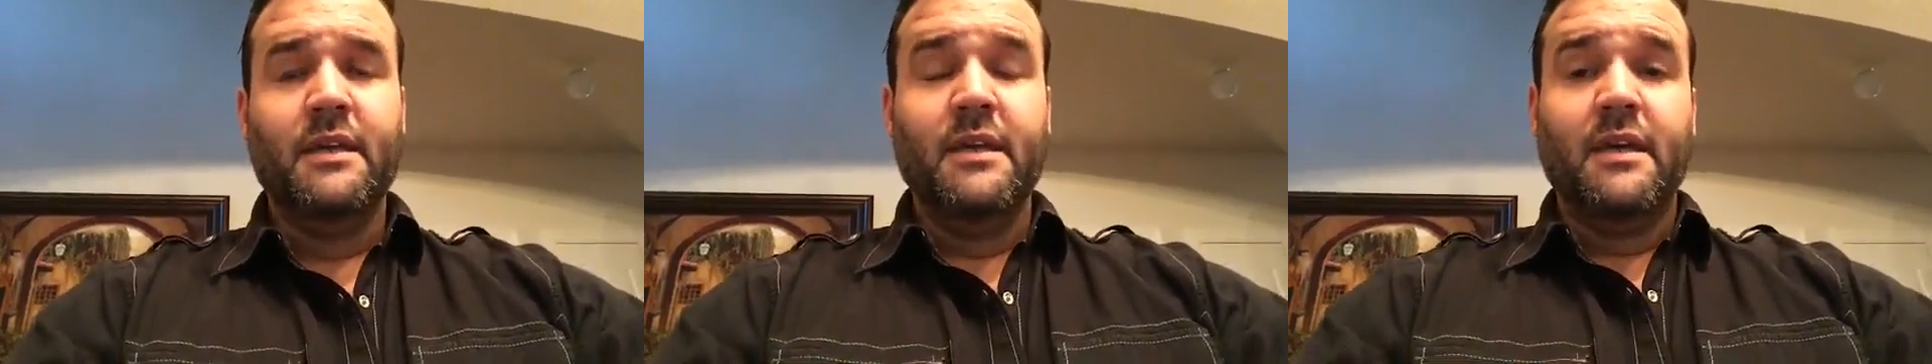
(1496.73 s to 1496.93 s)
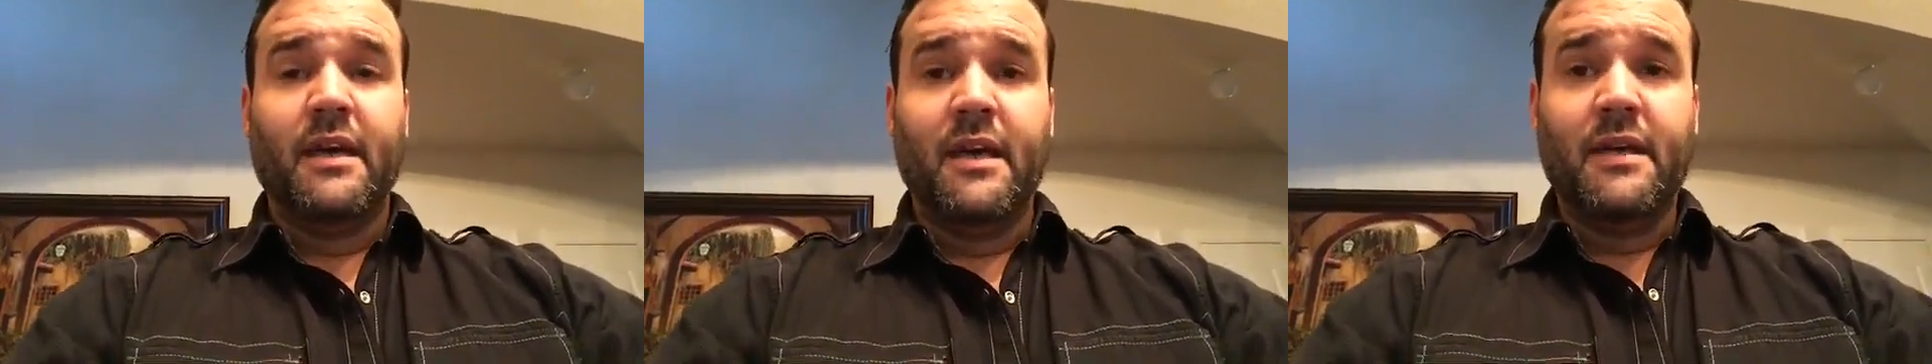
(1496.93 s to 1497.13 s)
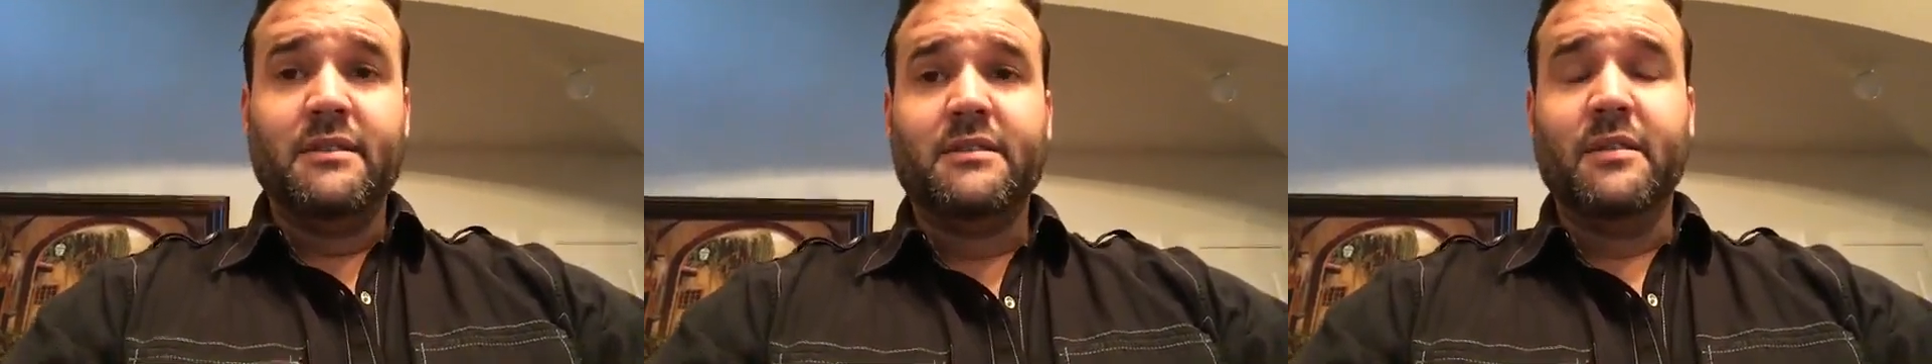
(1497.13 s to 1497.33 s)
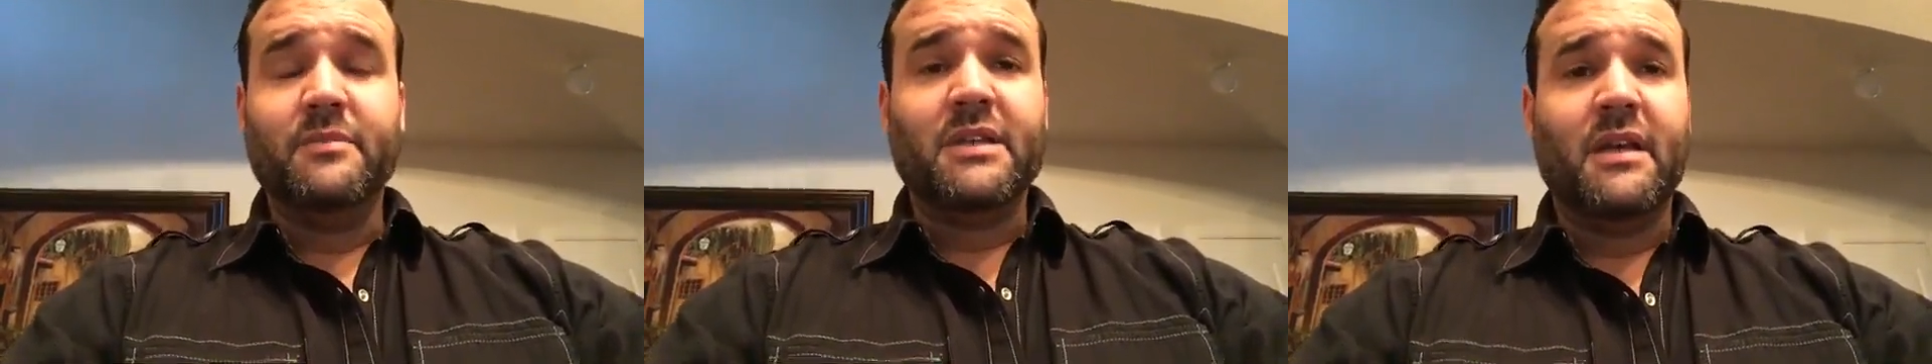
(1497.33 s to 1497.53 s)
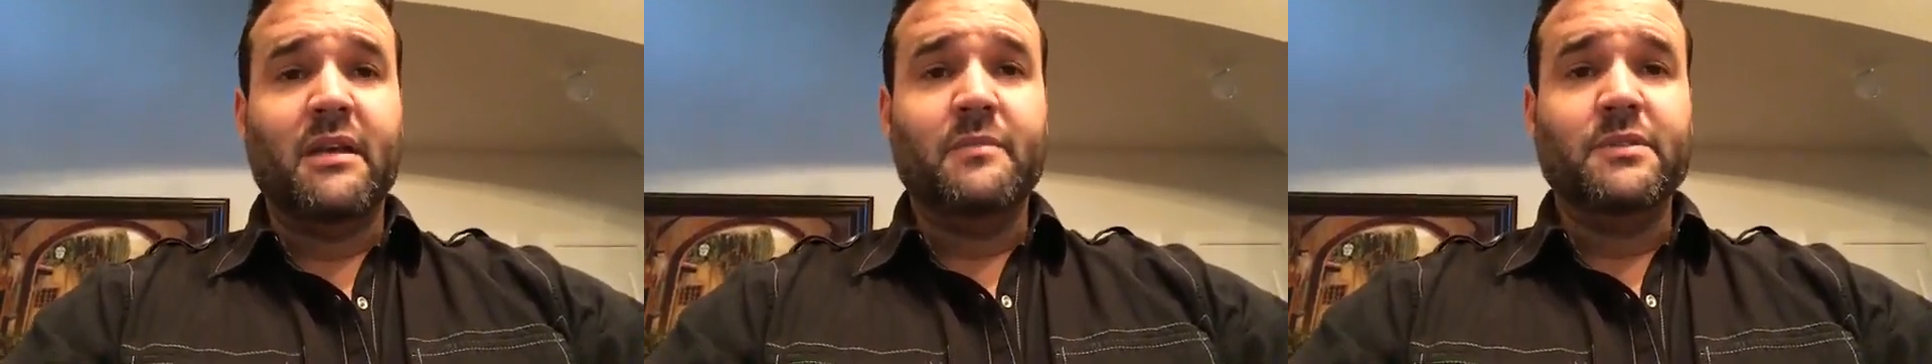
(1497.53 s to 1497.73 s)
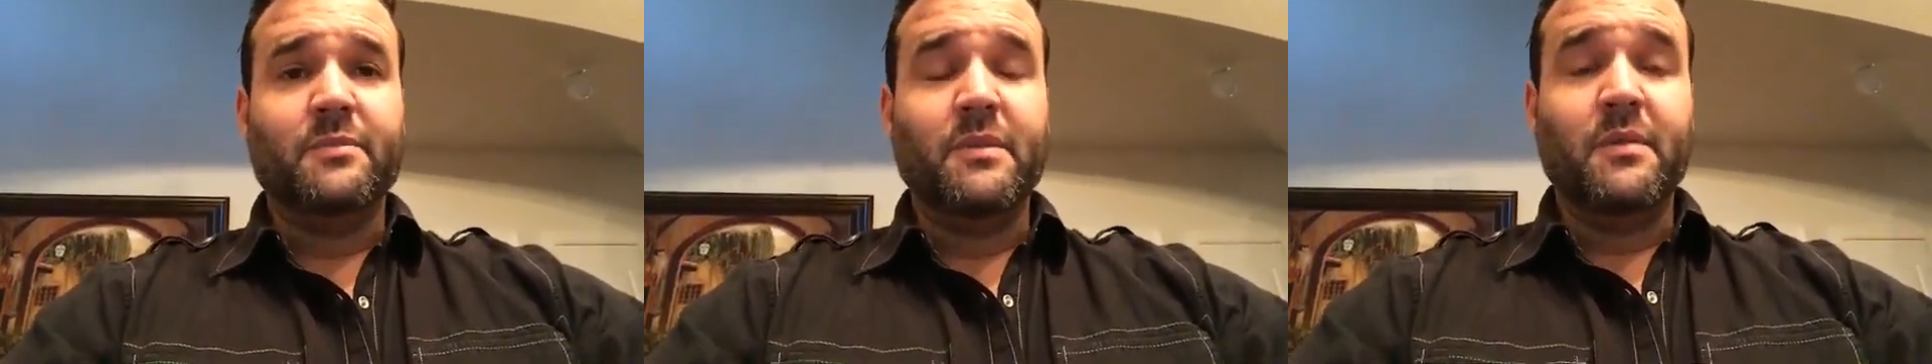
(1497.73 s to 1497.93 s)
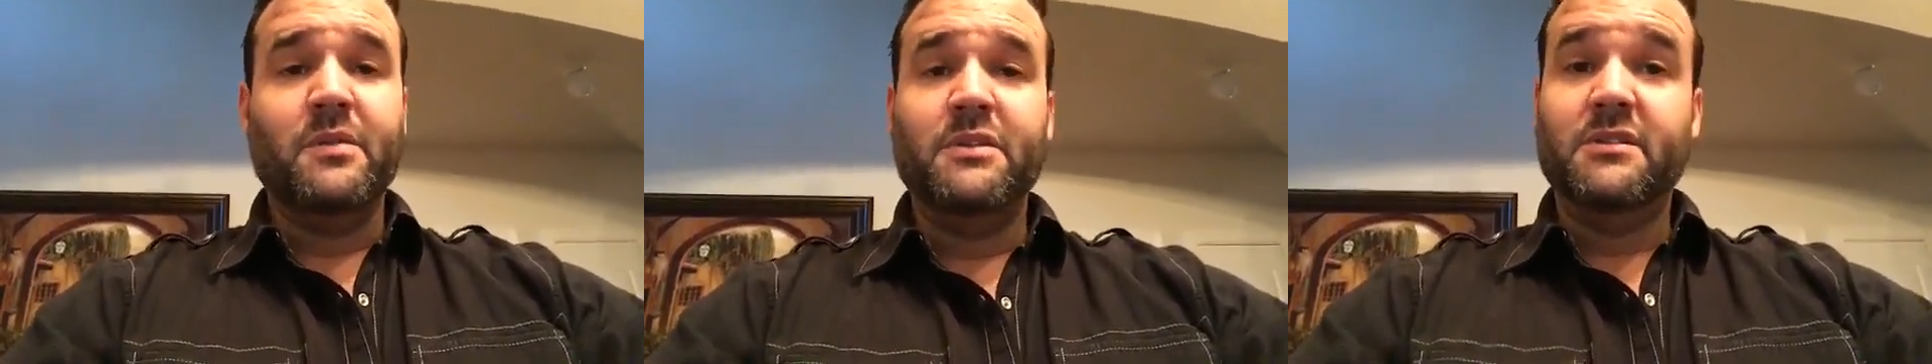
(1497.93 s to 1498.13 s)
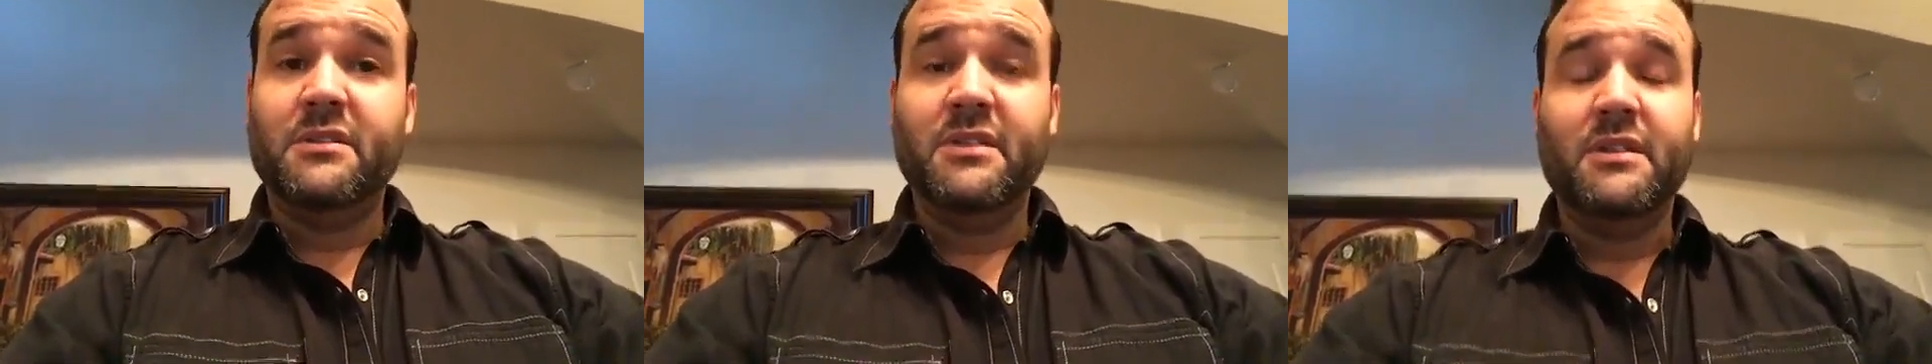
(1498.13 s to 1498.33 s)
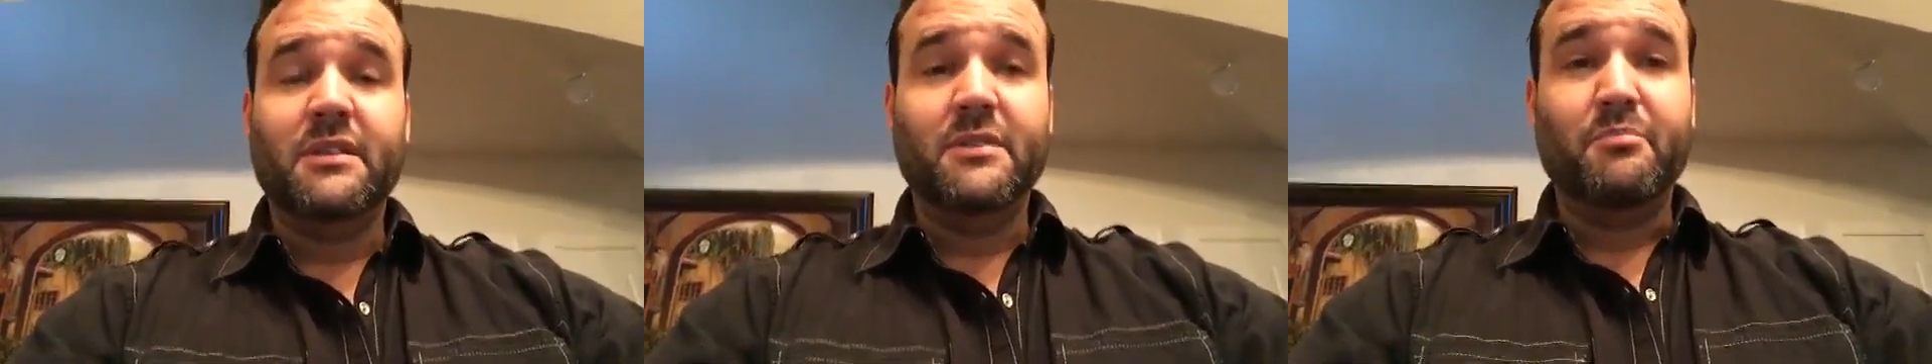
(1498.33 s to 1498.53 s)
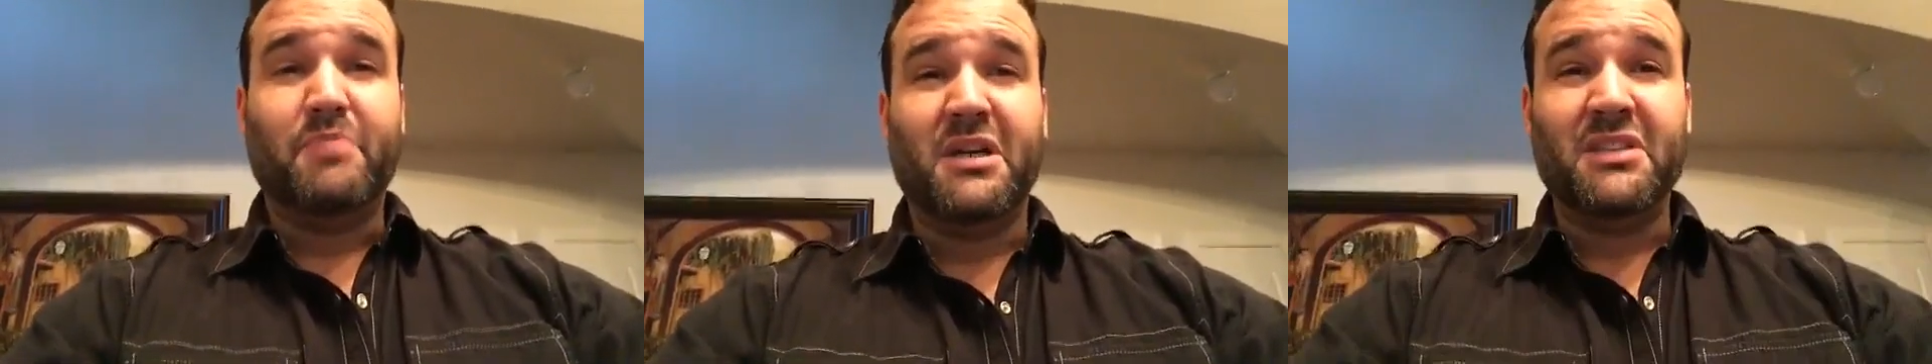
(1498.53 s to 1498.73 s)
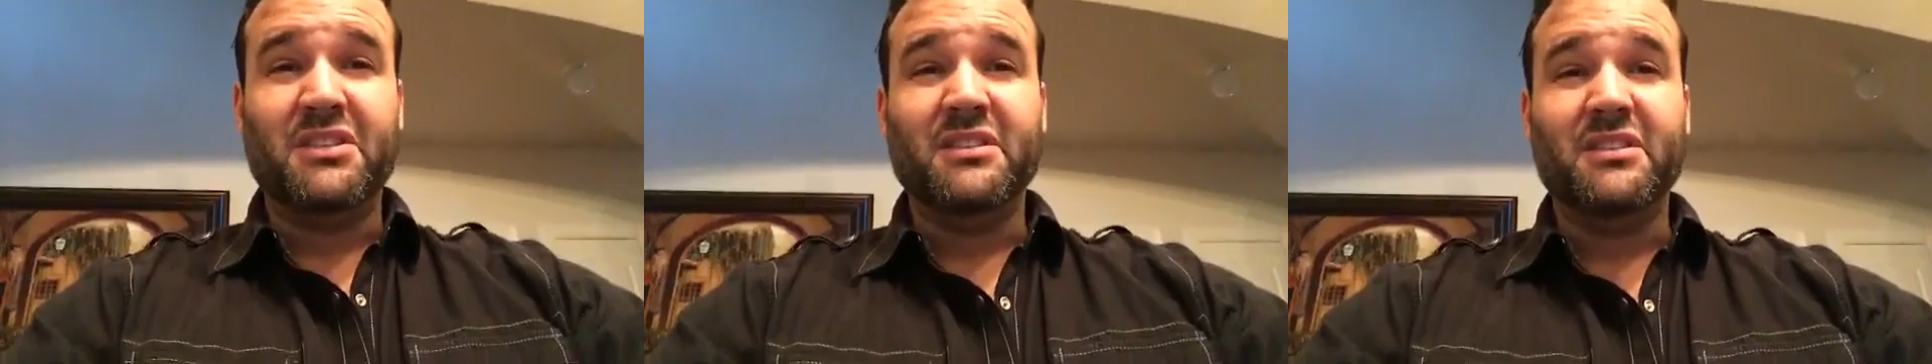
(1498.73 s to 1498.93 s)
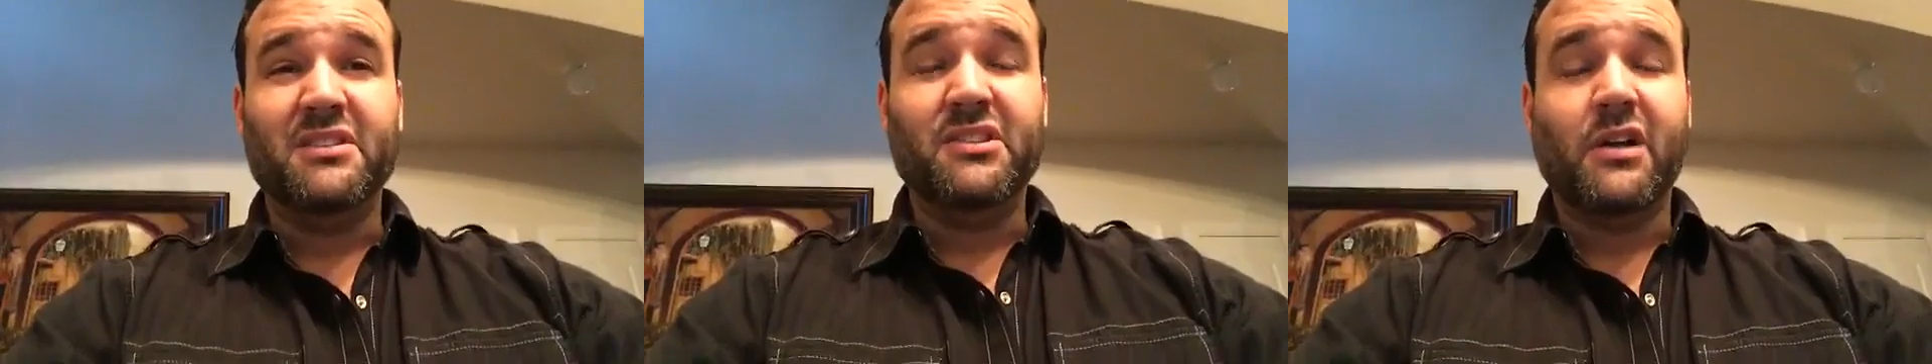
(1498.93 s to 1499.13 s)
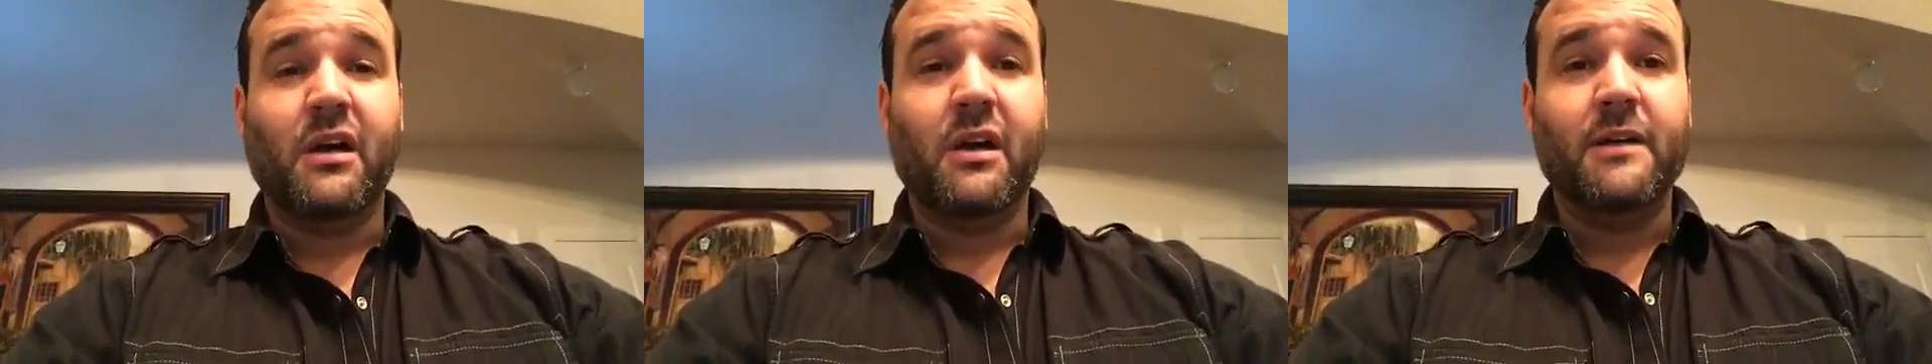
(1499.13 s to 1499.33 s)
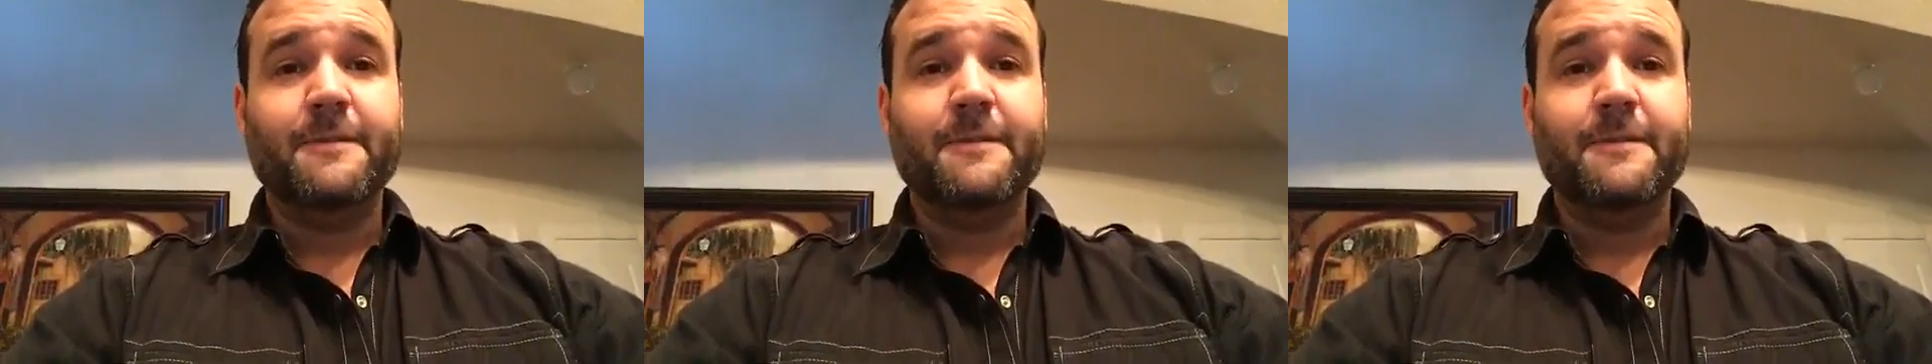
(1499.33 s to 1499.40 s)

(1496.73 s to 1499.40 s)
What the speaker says: And sometimes maybe you just need a good punch in the jaw.